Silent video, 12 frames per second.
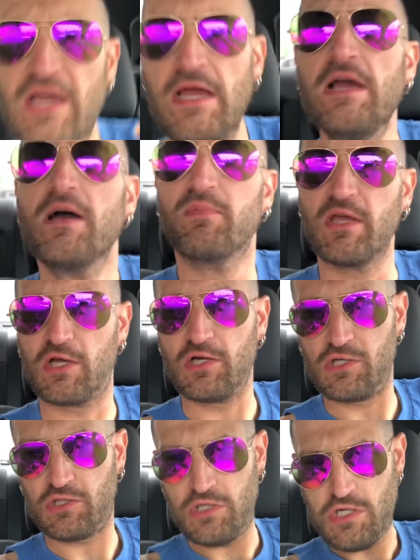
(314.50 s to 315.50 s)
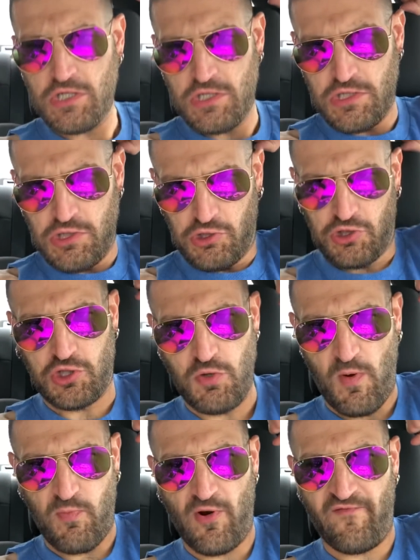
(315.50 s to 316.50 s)
you because
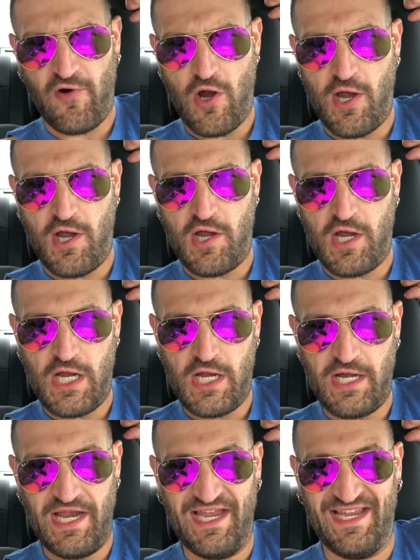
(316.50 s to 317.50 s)
super boyfriend